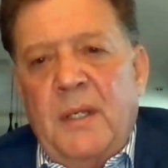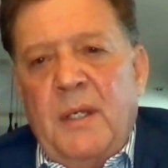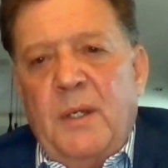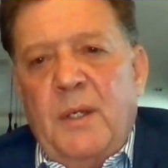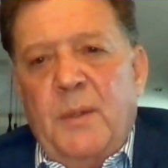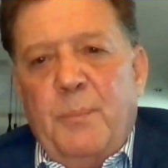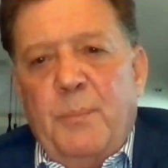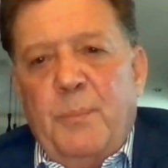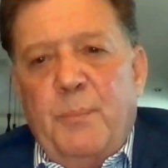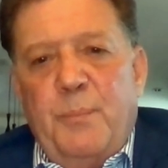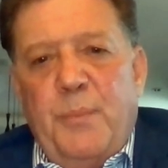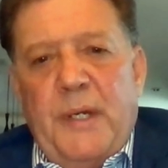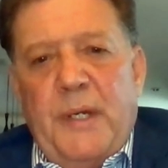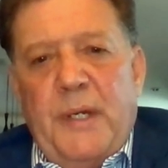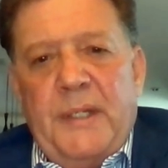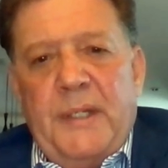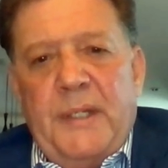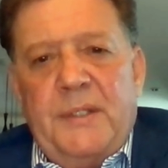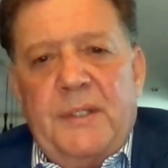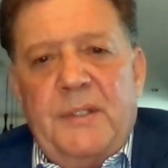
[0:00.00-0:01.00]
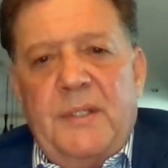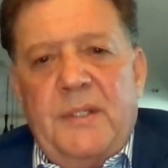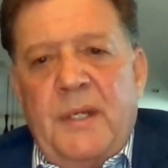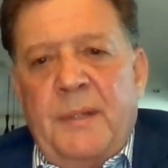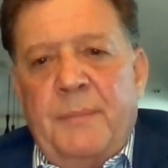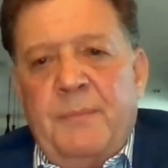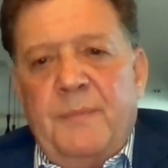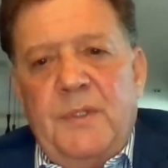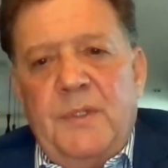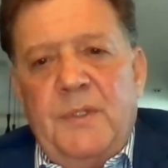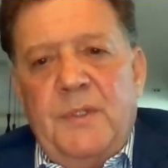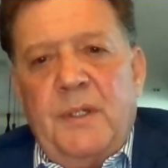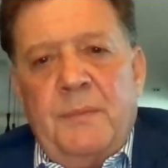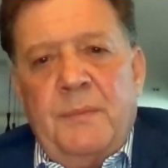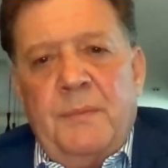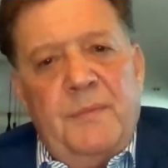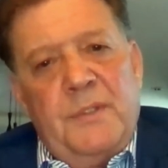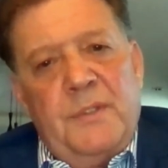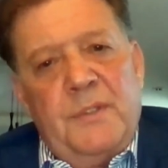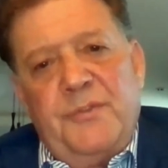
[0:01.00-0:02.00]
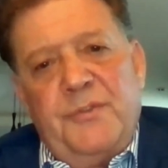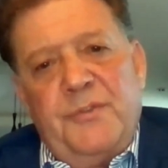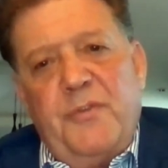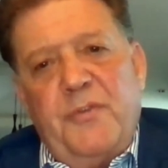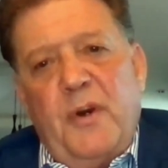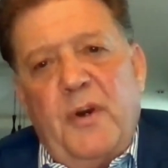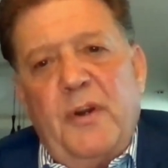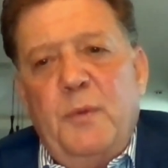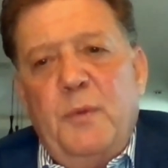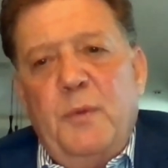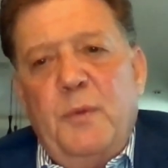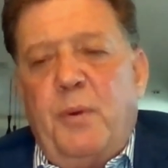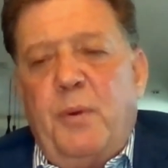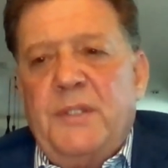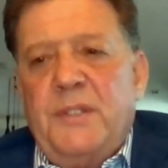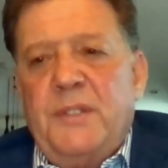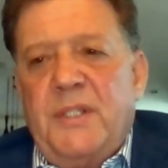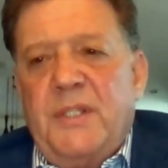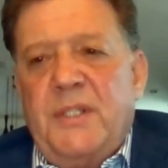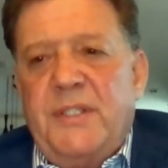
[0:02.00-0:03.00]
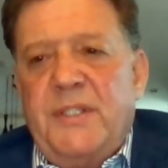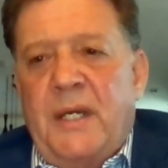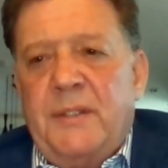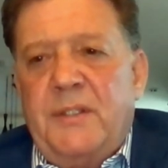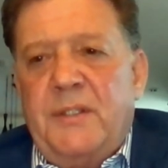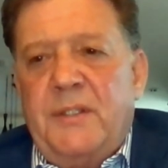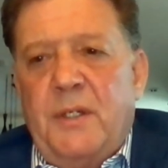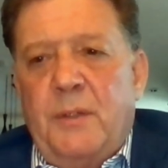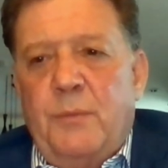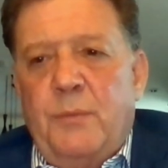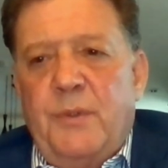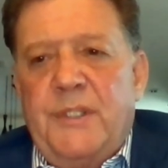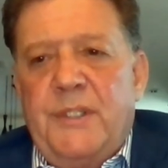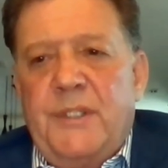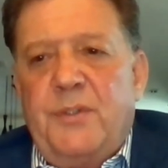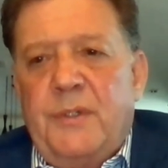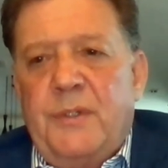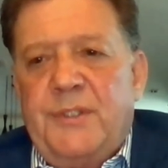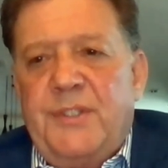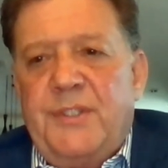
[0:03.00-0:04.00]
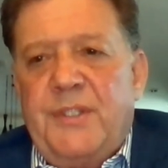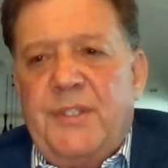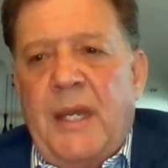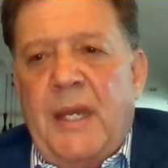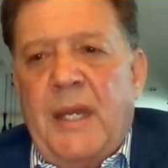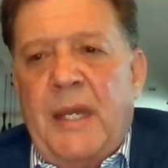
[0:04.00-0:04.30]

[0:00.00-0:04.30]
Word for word: But uh, you know, there's very few projects out there with this sort of scale,